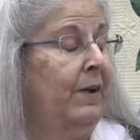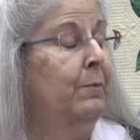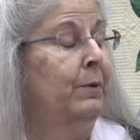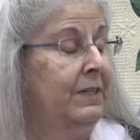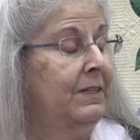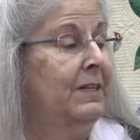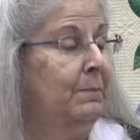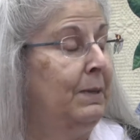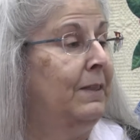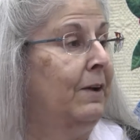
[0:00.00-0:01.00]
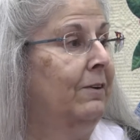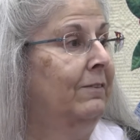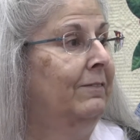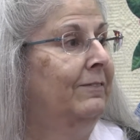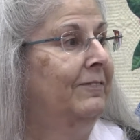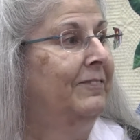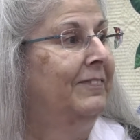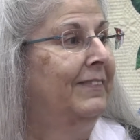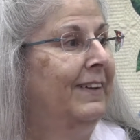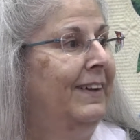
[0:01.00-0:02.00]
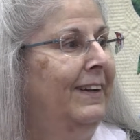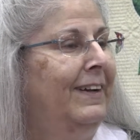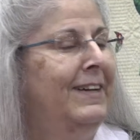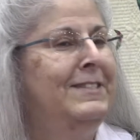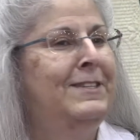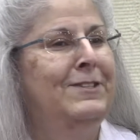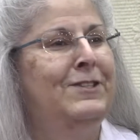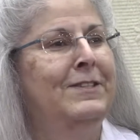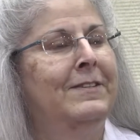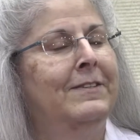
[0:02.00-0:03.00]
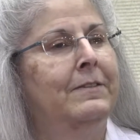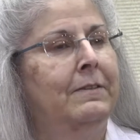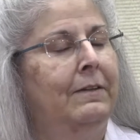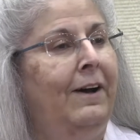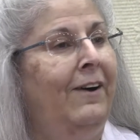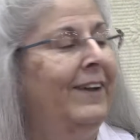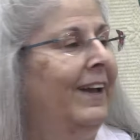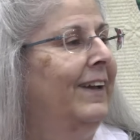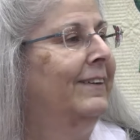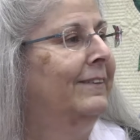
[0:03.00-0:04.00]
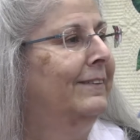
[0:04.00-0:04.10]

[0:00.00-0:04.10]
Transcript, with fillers: I really need to be there. And so she says, okay.